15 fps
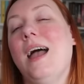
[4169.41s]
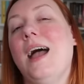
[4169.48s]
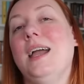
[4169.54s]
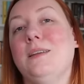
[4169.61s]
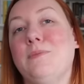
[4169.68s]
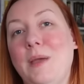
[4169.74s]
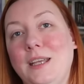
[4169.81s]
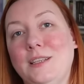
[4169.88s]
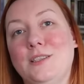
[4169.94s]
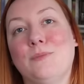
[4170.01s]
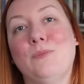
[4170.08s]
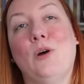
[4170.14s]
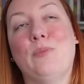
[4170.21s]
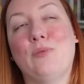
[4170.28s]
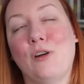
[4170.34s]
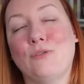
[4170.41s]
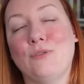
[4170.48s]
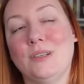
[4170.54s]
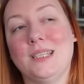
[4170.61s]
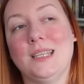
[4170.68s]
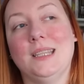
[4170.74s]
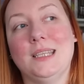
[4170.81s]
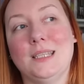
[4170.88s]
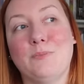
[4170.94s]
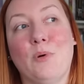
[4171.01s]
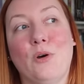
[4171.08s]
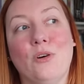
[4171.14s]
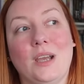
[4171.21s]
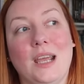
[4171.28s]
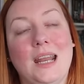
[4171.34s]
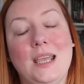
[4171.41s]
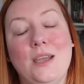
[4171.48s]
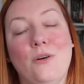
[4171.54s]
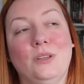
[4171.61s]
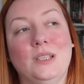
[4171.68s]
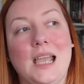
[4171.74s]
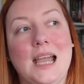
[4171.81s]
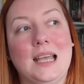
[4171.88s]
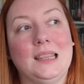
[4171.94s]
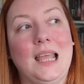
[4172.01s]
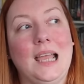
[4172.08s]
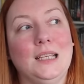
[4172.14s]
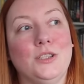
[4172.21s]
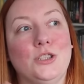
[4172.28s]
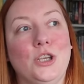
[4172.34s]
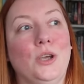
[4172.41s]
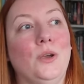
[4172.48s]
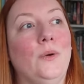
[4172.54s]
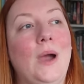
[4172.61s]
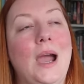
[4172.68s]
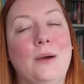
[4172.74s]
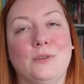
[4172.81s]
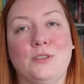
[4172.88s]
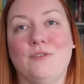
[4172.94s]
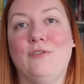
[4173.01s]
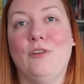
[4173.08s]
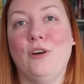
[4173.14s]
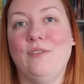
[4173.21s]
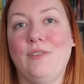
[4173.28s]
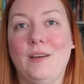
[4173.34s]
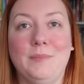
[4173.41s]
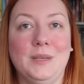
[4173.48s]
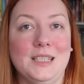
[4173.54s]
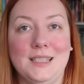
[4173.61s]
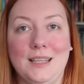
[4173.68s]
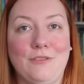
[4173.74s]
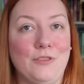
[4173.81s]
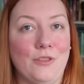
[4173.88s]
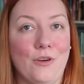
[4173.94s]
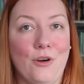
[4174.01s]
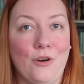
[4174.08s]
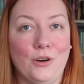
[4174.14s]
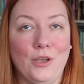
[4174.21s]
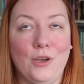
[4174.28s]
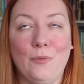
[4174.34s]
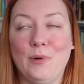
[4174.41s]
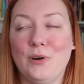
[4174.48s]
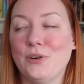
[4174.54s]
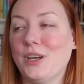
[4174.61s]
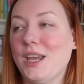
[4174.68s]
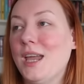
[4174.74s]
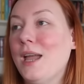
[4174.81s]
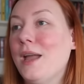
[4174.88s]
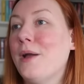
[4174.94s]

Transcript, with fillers: I'd made some more progress in this book and I only had like two hours and 45 minutes left of the audiobook.